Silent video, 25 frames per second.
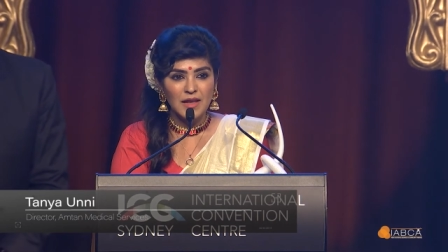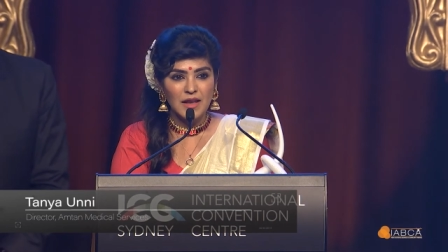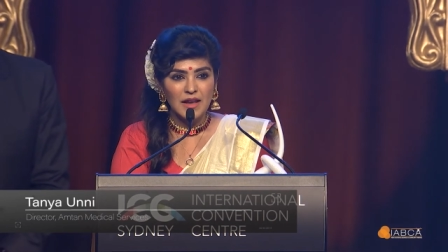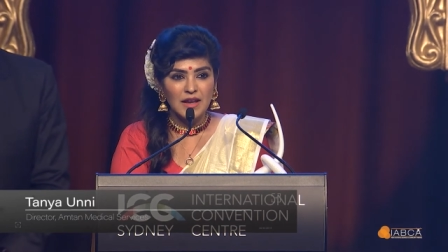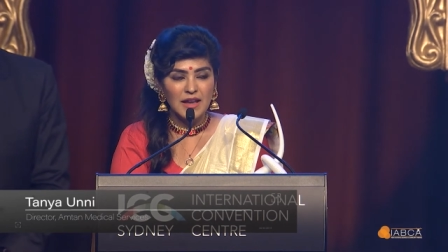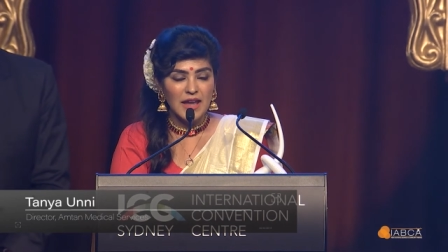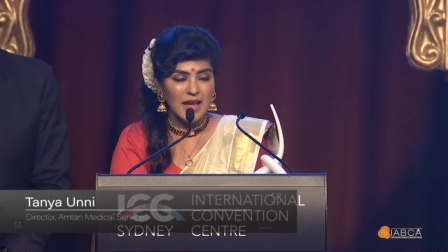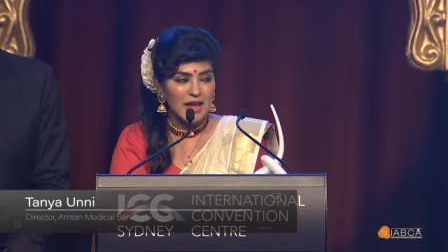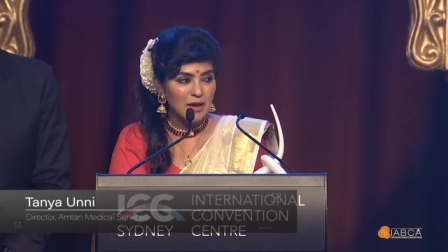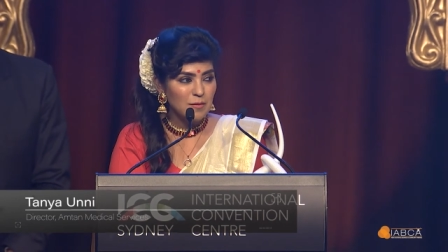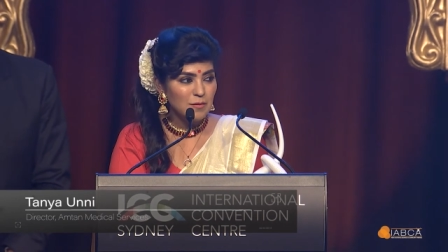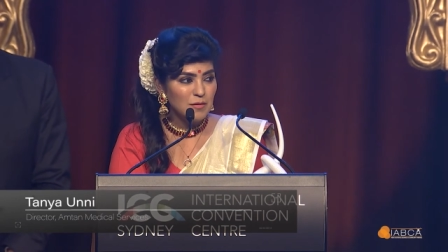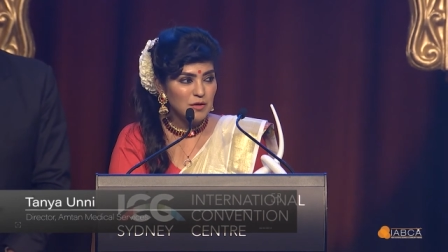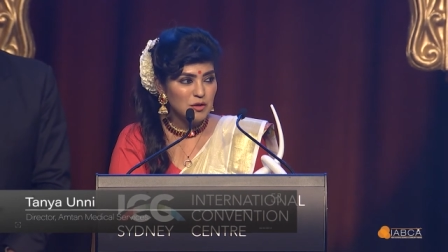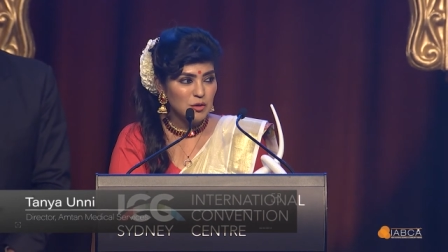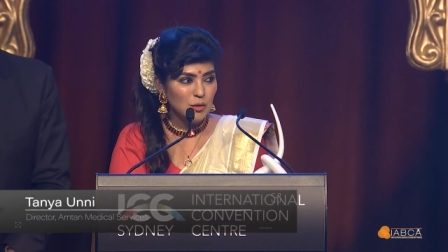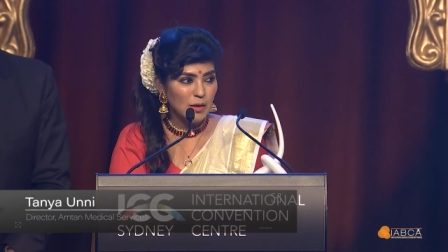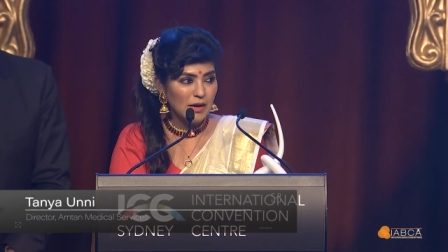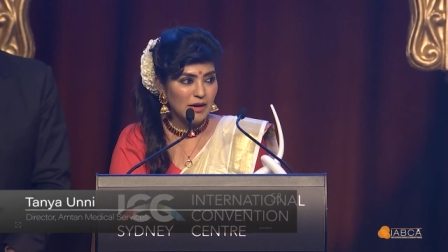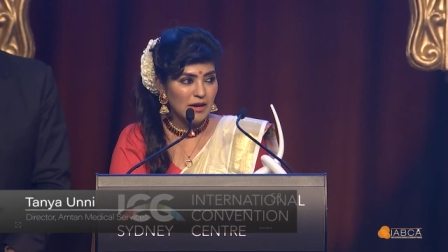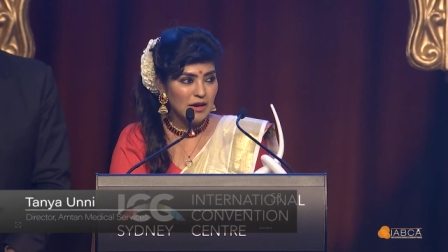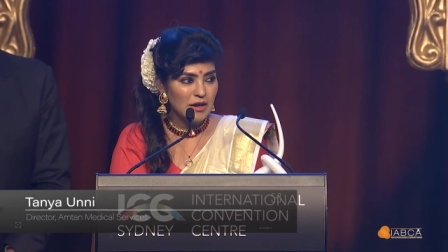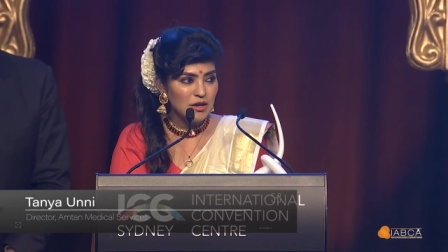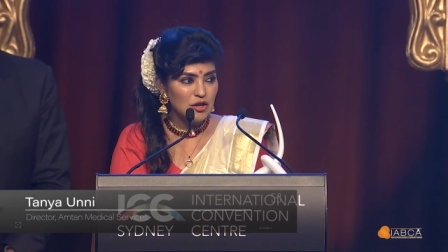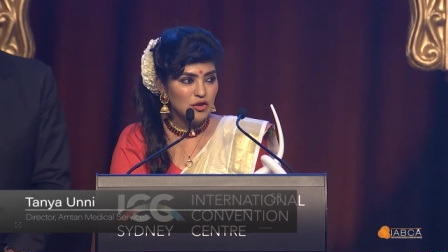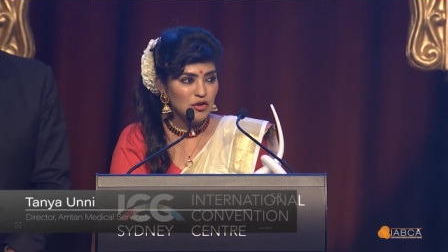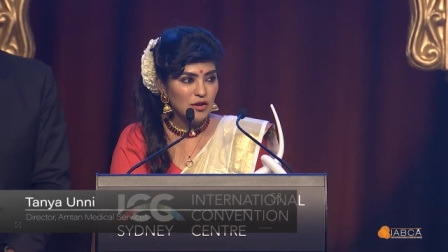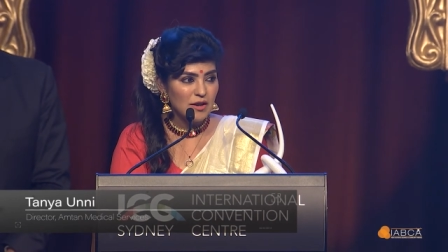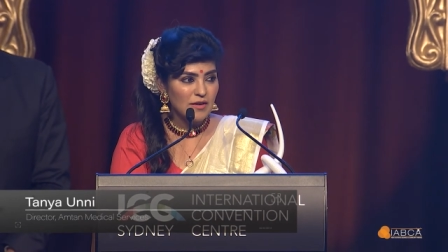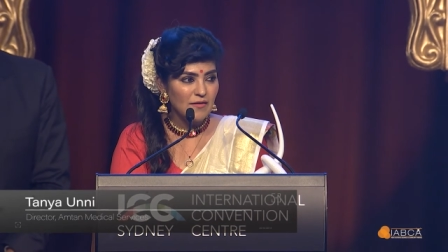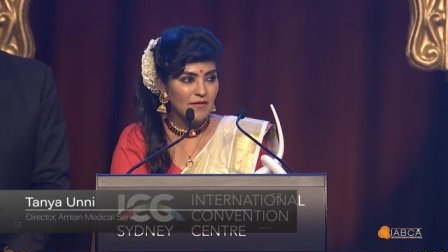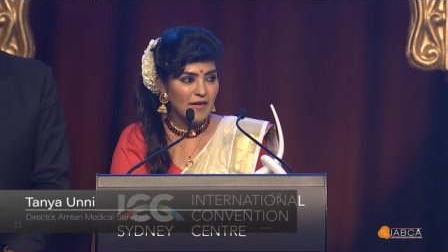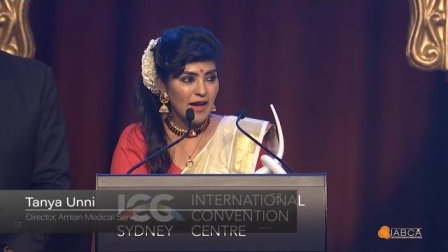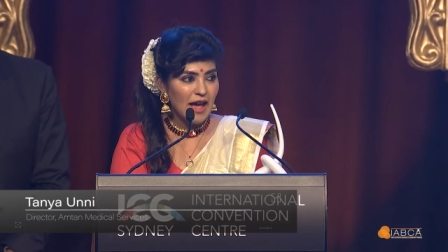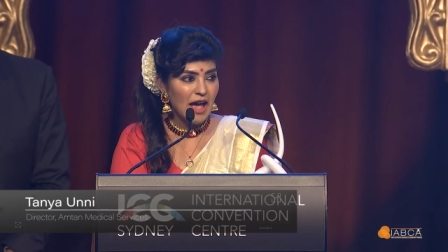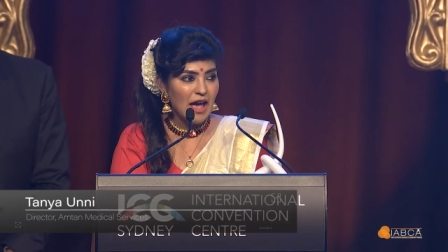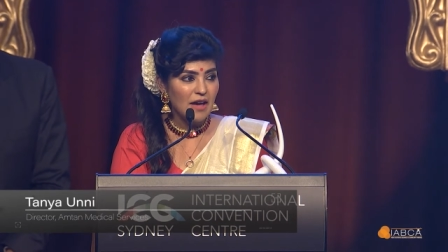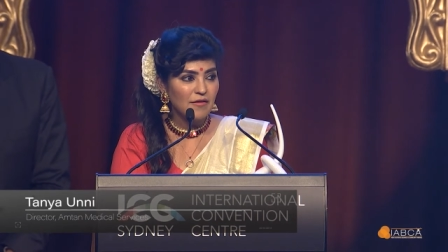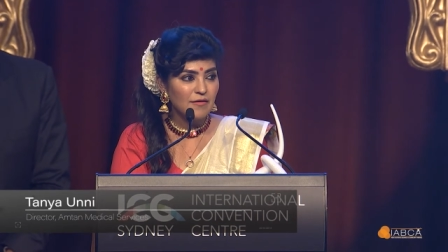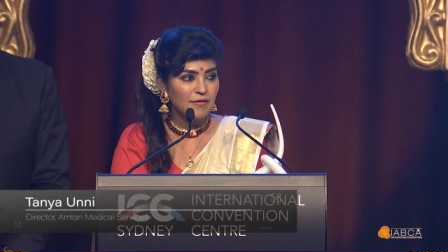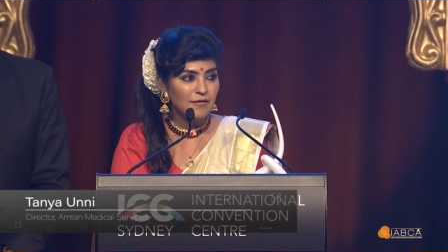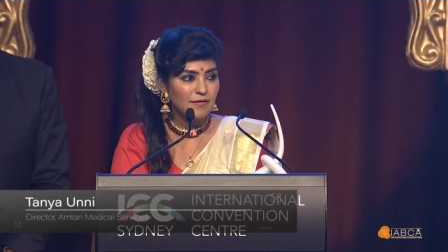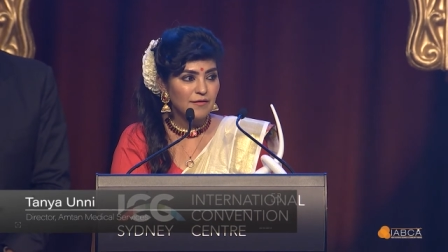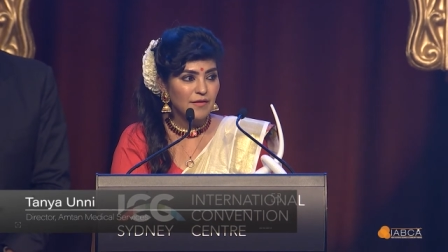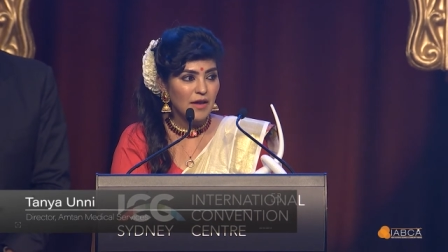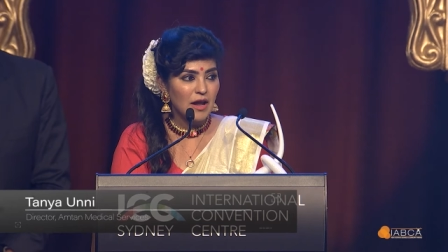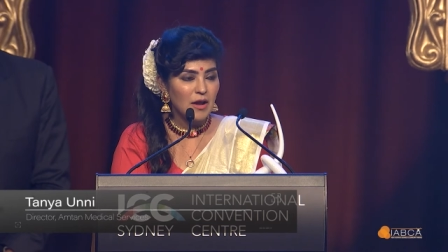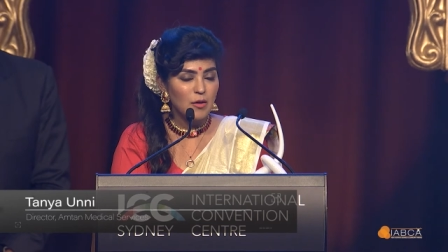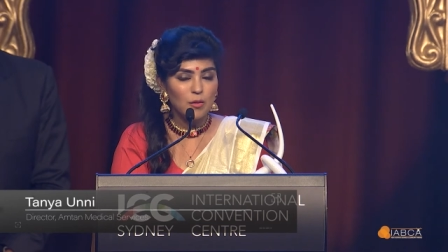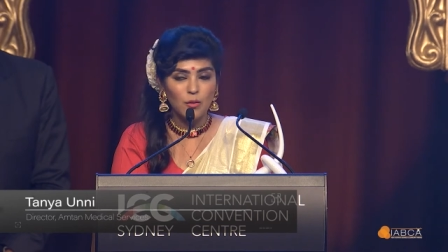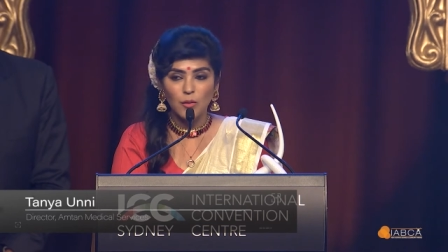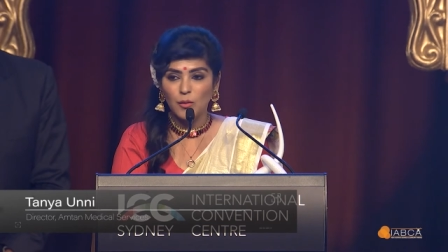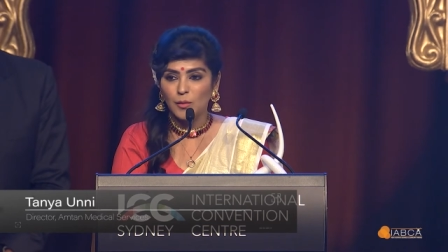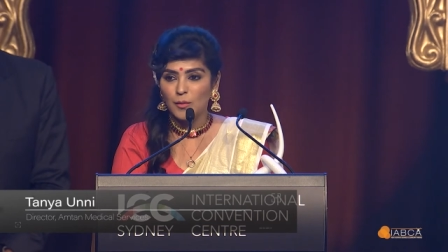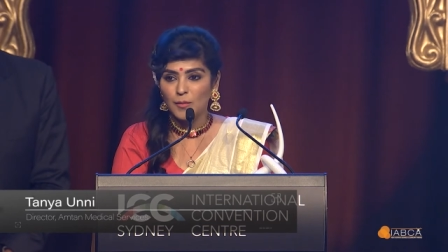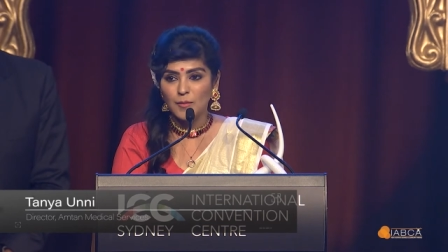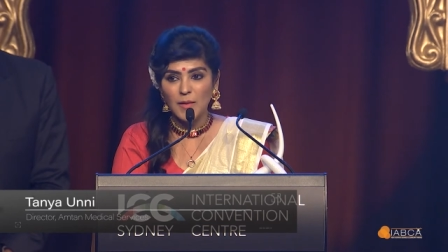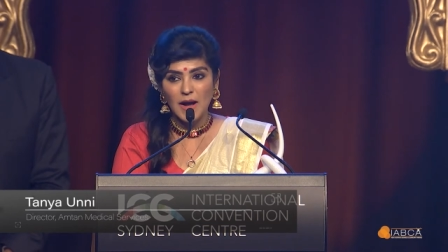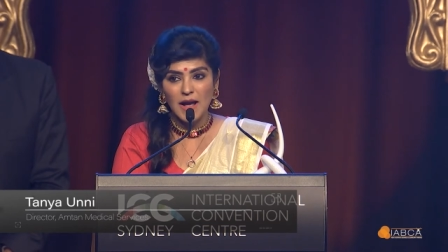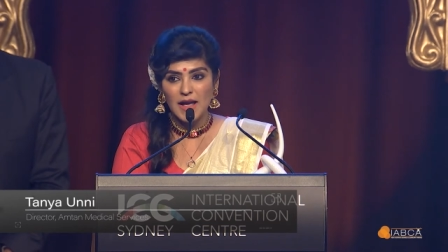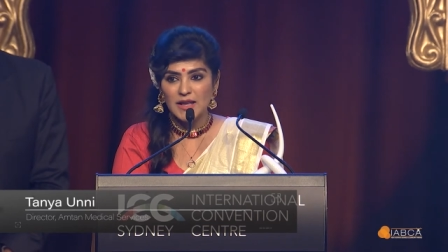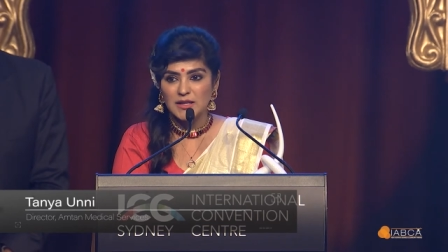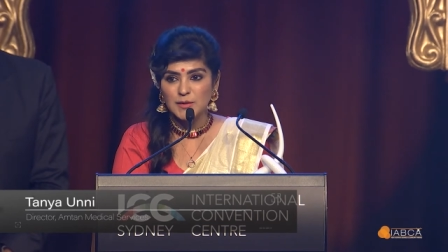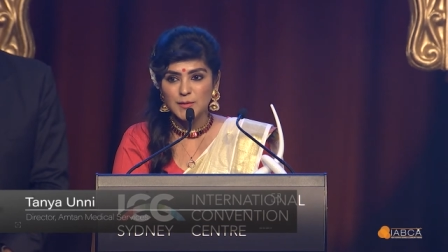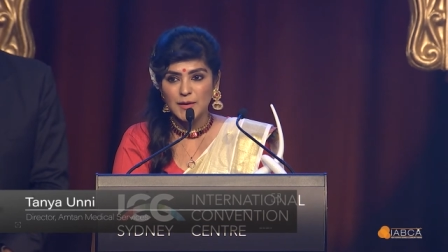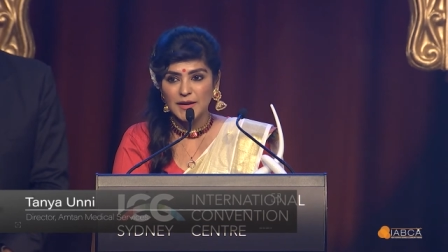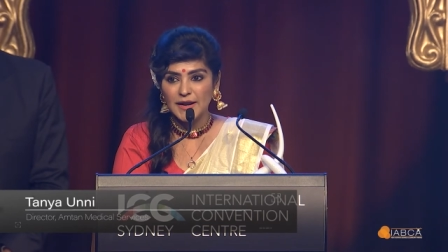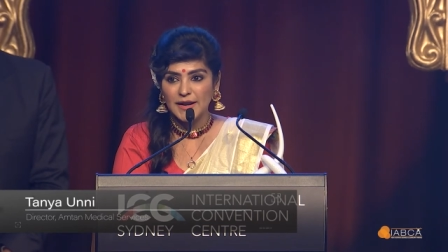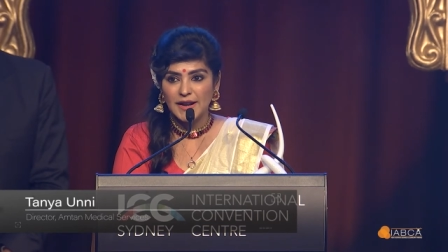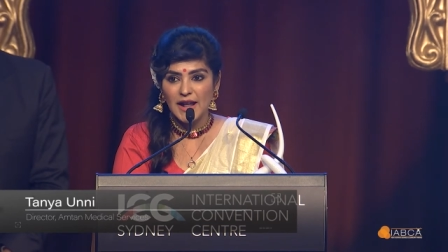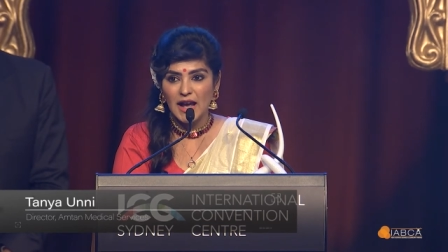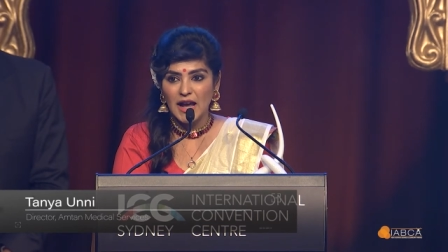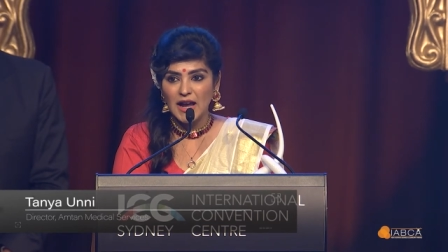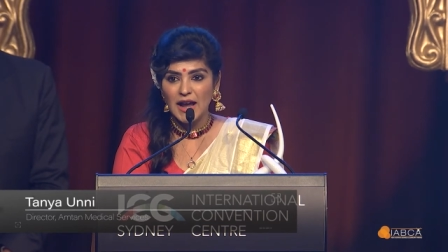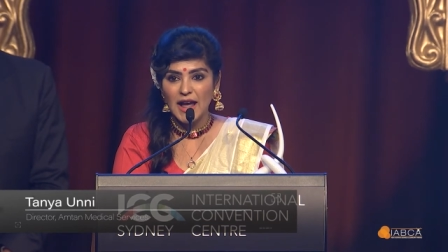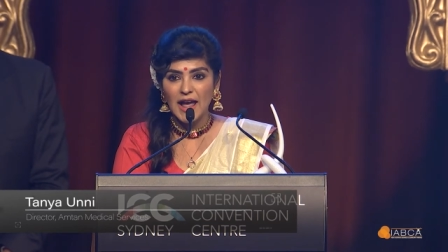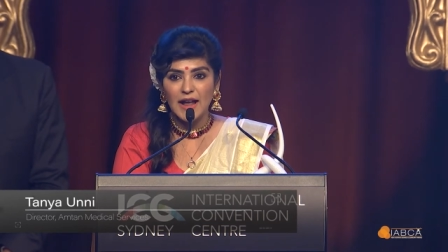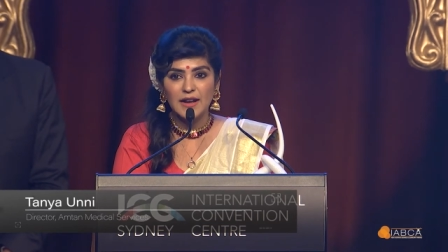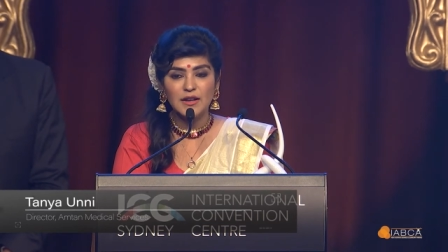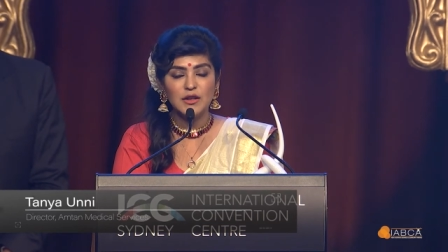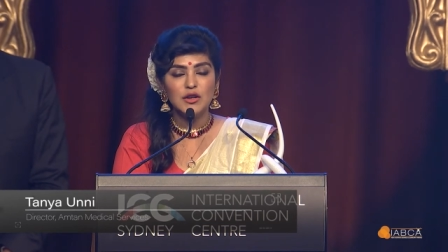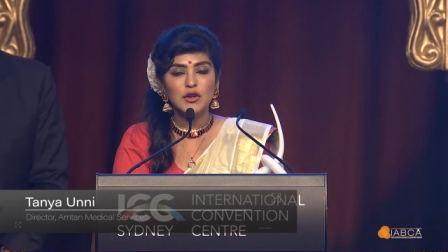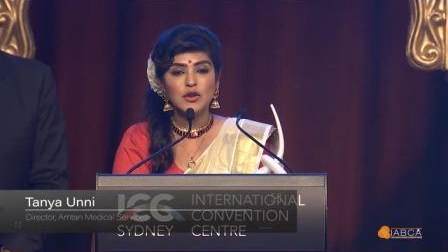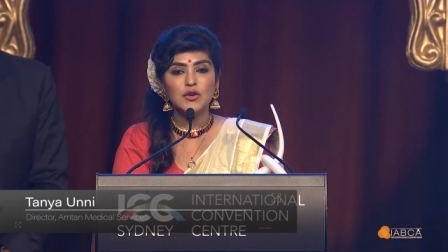Came to a country where have, my husband and I had